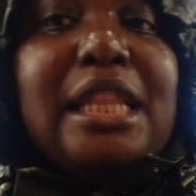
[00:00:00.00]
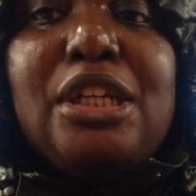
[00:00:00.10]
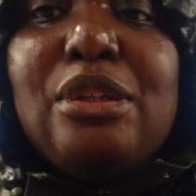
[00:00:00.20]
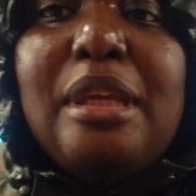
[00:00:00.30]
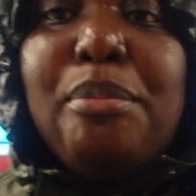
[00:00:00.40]
It
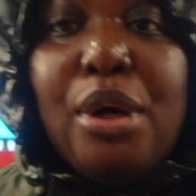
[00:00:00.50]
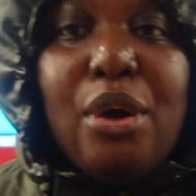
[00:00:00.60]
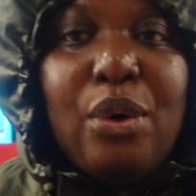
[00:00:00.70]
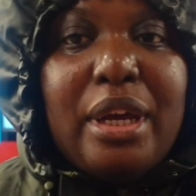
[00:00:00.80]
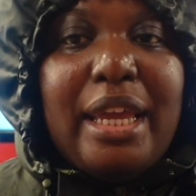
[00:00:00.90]
literally
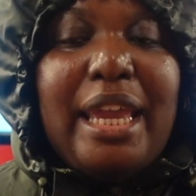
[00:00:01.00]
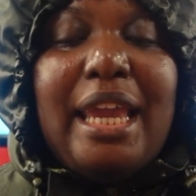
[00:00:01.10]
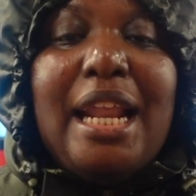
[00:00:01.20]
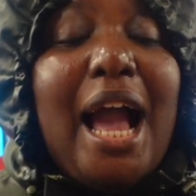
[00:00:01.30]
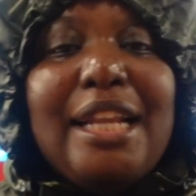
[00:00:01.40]
broke
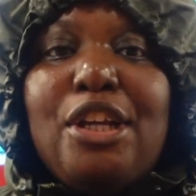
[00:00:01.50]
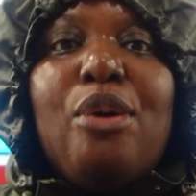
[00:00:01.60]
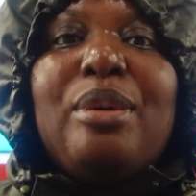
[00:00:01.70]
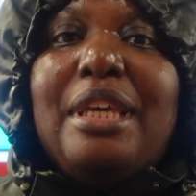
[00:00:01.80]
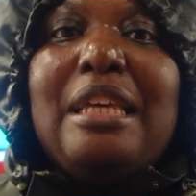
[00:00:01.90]
and I
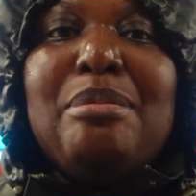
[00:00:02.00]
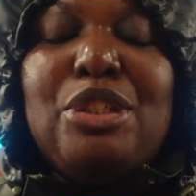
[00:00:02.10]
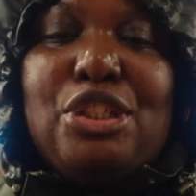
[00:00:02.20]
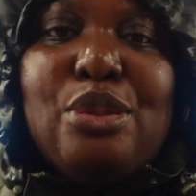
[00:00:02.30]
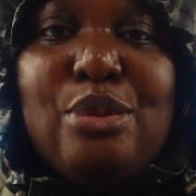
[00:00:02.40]
don't keep
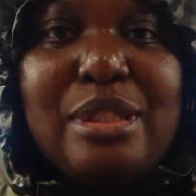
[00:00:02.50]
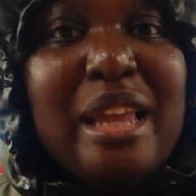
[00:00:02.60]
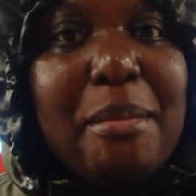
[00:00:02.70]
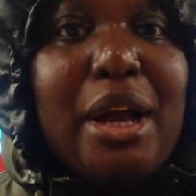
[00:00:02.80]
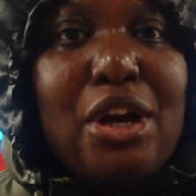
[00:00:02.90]
shoes
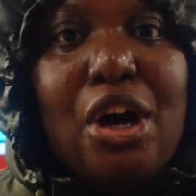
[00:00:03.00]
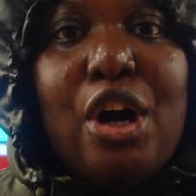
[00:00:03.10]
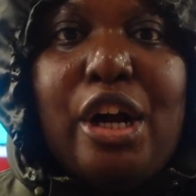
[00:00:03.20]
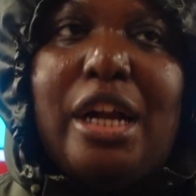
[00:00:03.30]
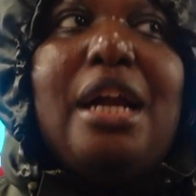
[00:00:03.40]
in my
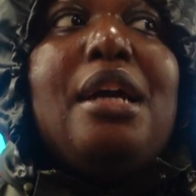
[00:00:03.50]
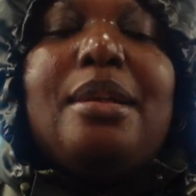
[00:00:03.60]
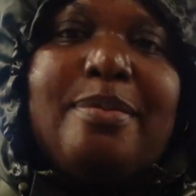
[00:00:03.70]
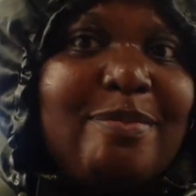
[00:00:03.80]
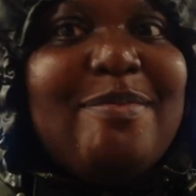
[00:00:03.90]
car.
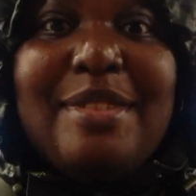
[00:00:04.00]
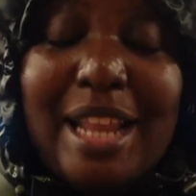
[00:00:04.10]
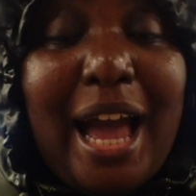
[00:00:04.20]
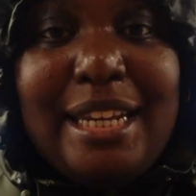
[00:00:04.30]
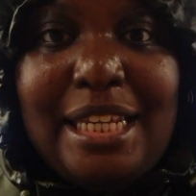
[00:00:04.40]

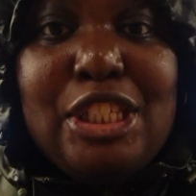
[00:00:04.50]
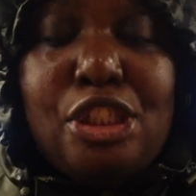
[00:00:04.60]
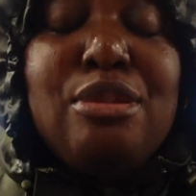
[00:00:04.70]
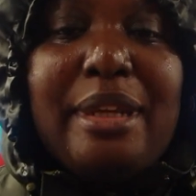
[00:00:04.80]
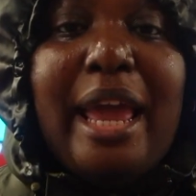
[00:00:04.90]
I need
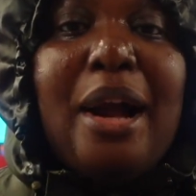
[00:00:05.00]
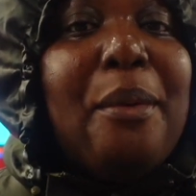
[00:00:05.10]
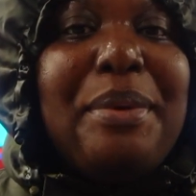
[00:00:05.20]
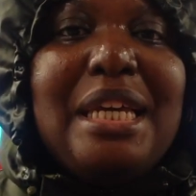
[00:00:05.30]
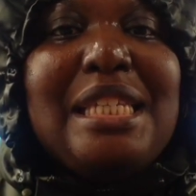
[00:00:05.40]
to
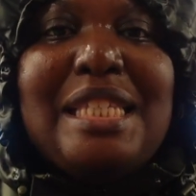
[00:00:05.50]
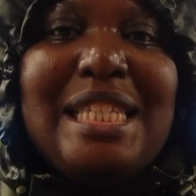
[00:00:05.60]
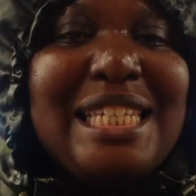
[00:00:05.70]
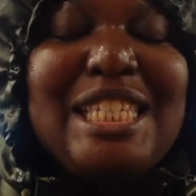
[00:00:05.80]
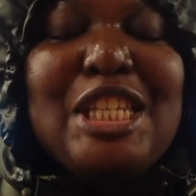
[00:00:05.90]
now because
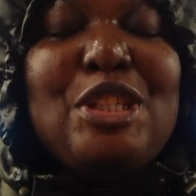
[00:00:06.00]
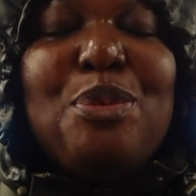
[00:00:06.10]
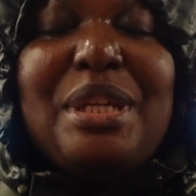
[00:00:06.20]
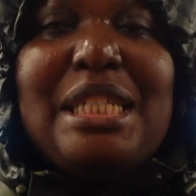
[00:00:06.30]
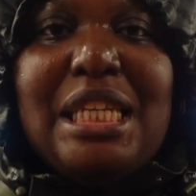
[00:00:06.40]
this is
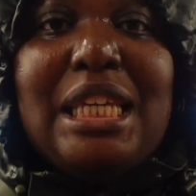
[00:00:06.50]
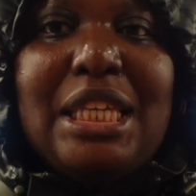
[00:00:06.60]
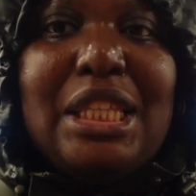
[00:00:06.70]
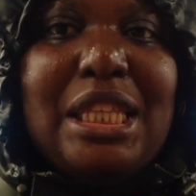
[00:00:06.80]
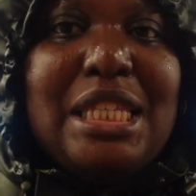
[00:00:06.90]

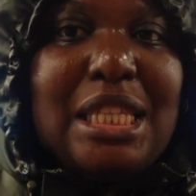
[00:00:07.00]
ridiculous.